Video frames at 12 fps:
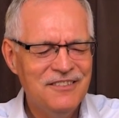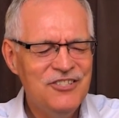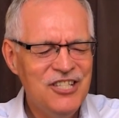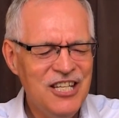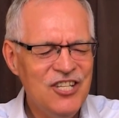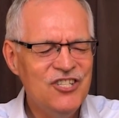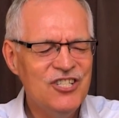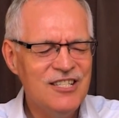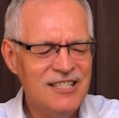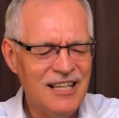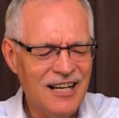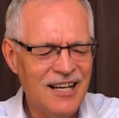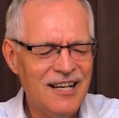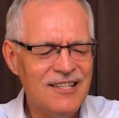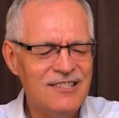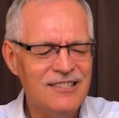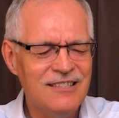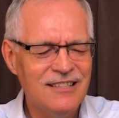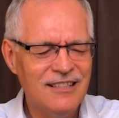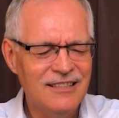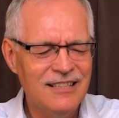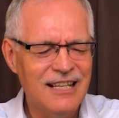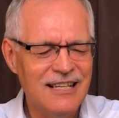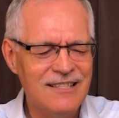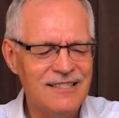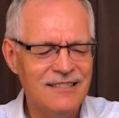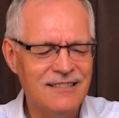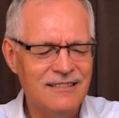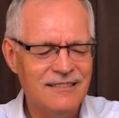teaches us a lesson.